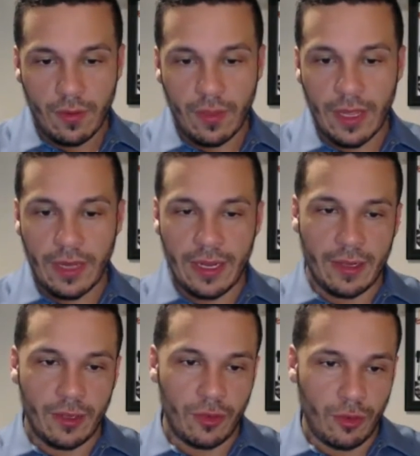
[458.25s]
than
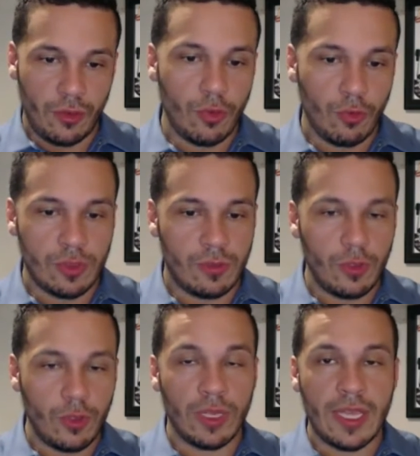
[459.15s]
you would
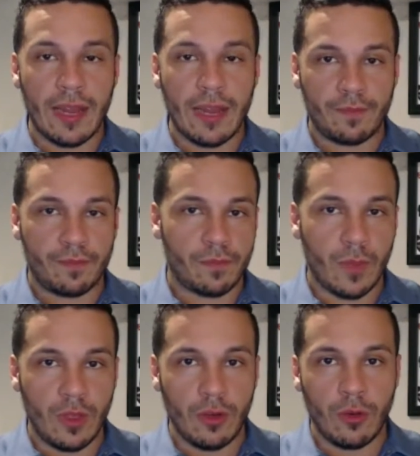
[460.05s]
you would get,
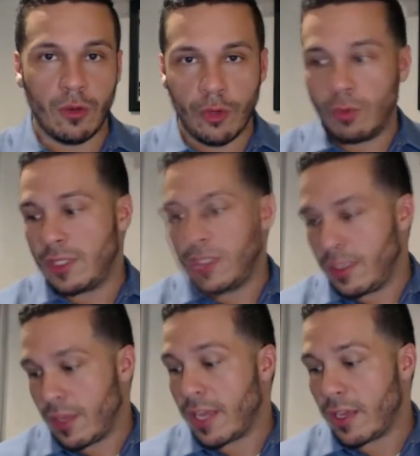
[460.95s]
you know, or you would
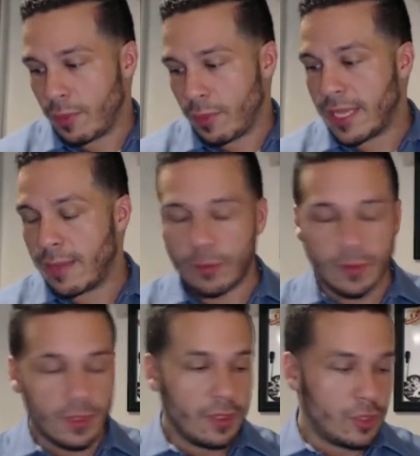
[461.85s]
see think of with that label.
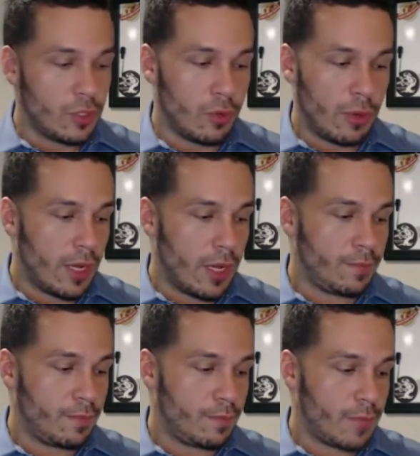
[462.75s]
So uh,
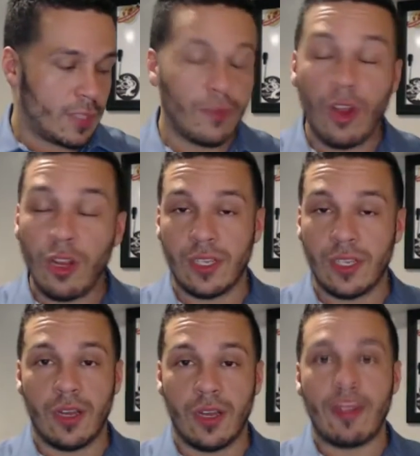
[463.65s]
as far as a,
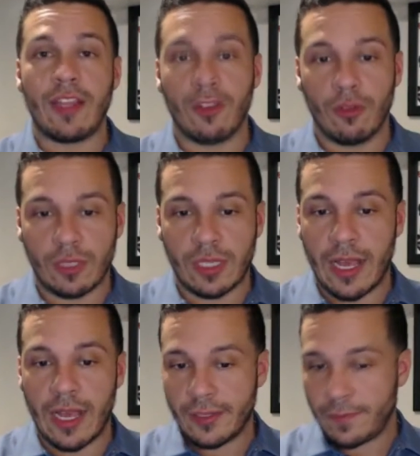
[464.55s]
a rating goes,
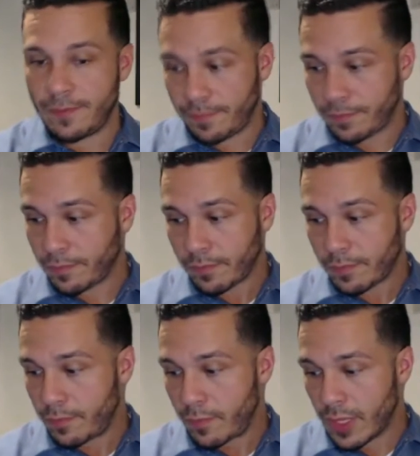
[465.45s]
guys,
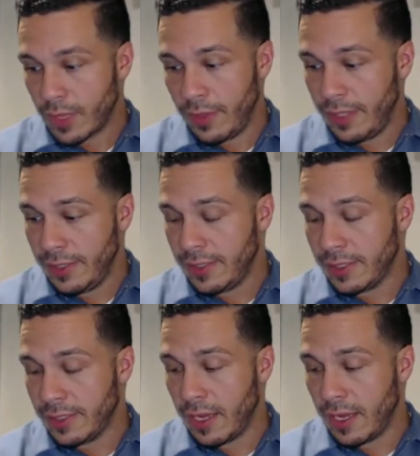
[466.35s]
this
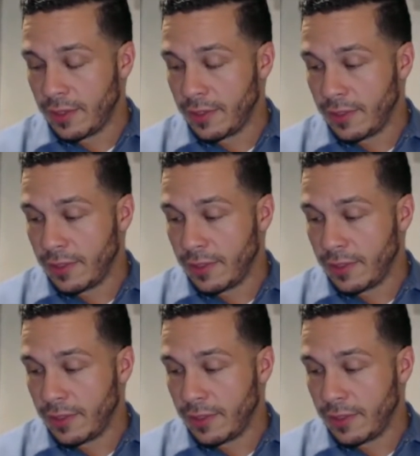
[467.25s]
is uh